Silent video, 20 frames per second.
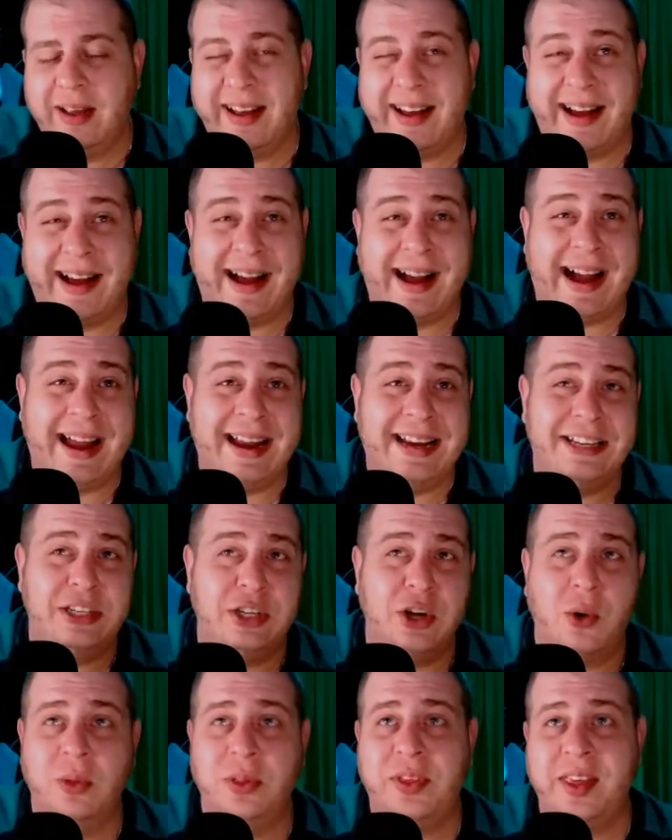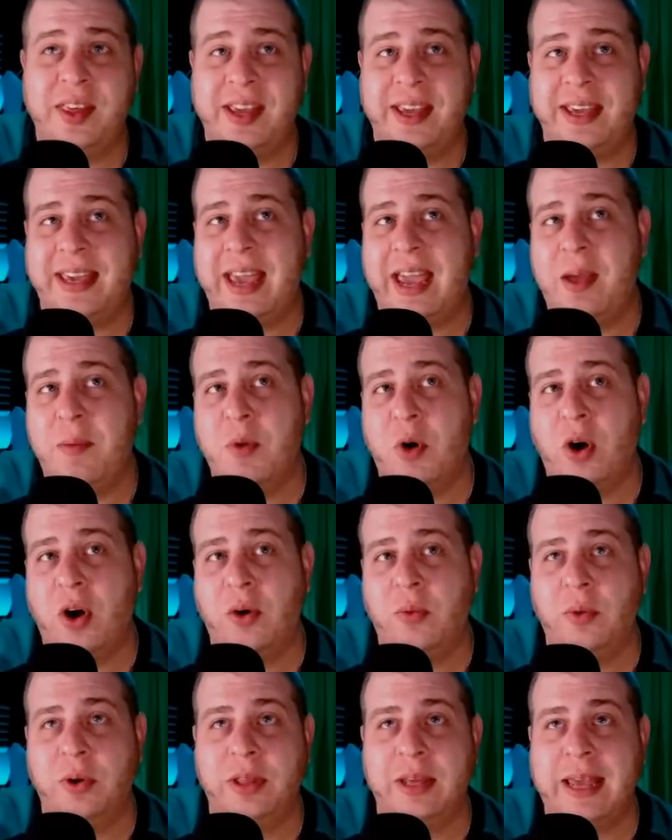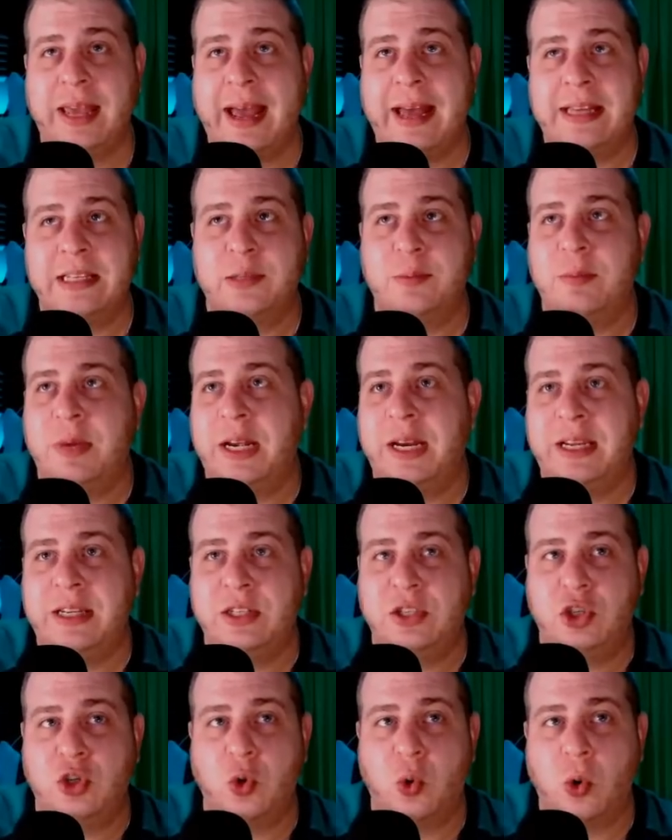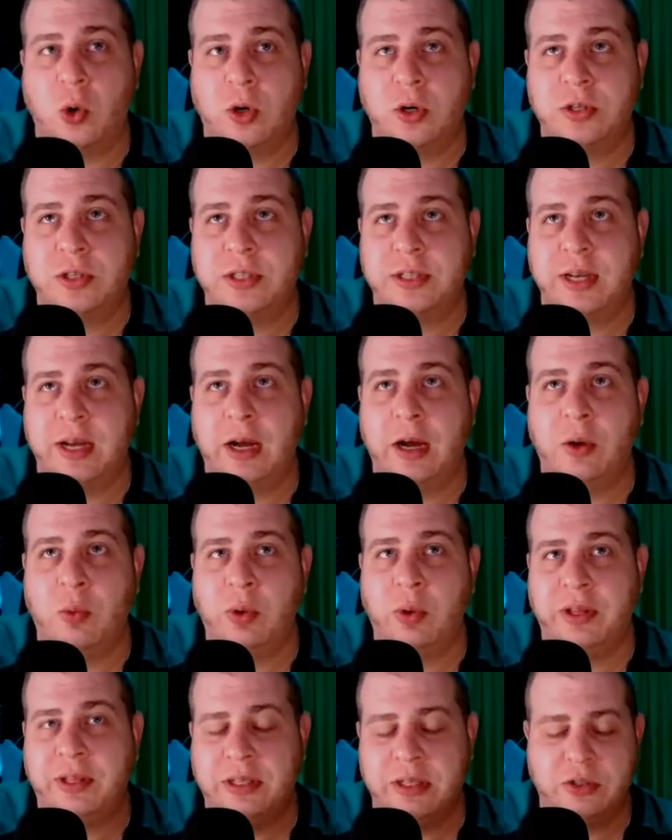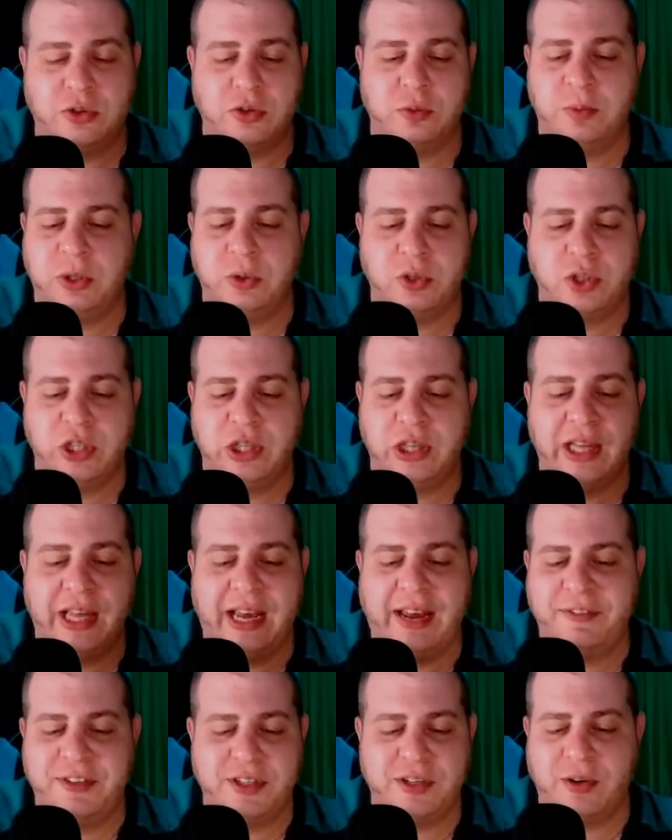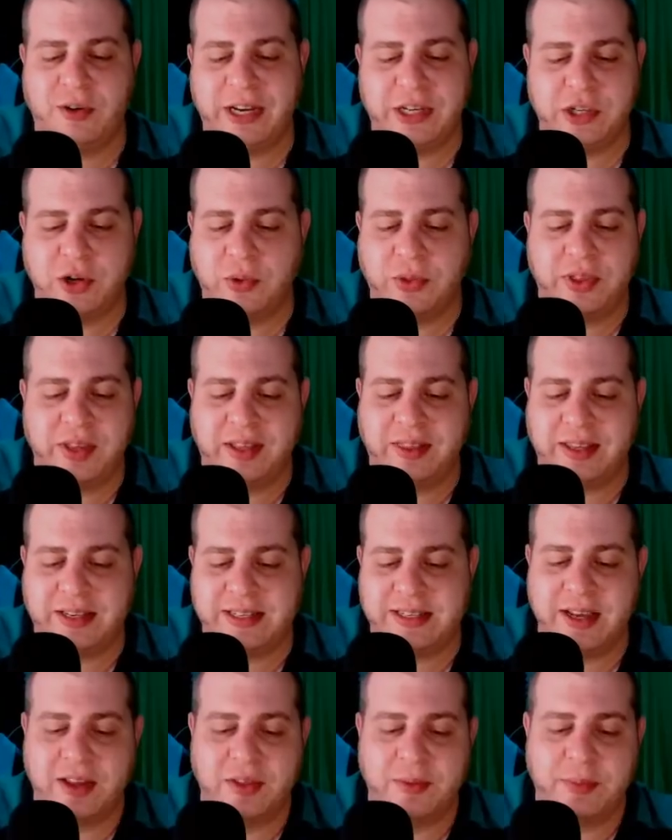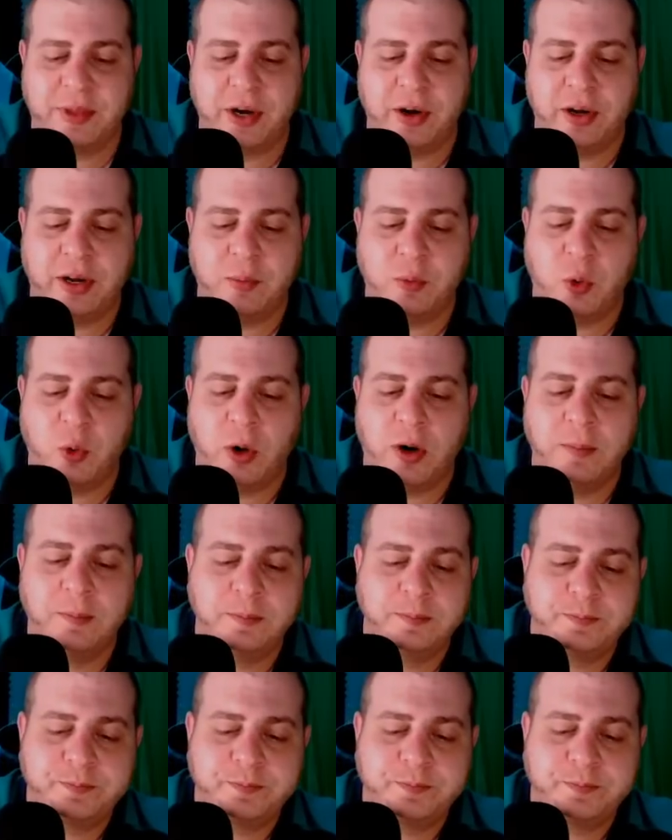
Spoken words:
I don't think Kmart really has many stores with distribution left, so I don't think they sell them there anymore.